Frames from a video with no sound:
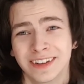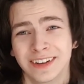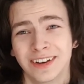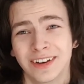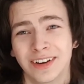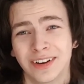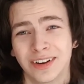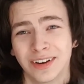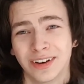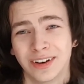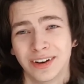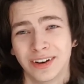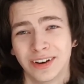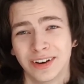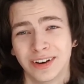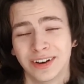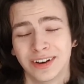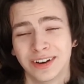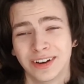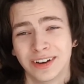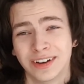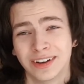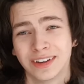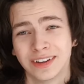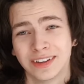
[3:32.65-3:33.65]
Oh,
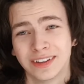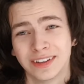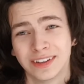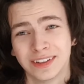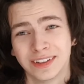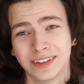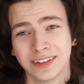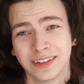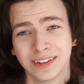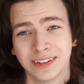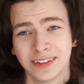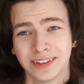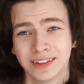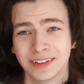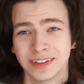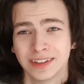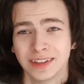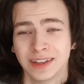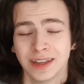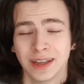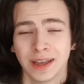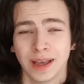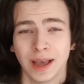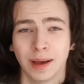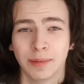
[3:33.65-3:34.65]

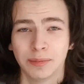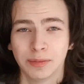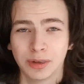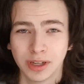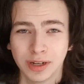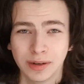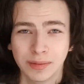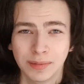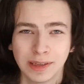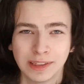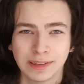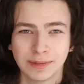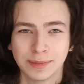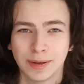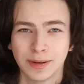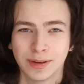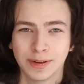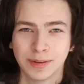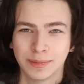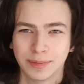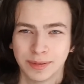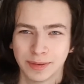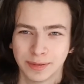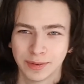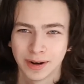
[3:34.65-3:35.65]
I'm gonna miss my,
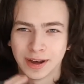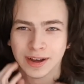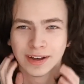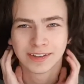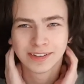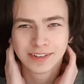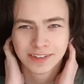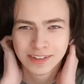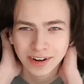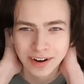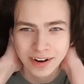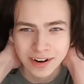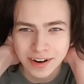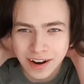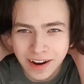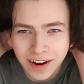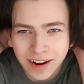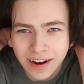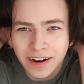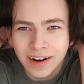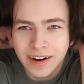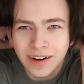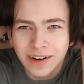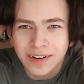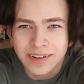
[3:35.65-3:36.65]
my rock star
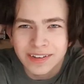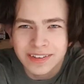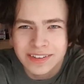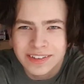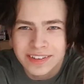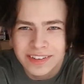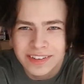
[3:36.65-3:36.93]
hair and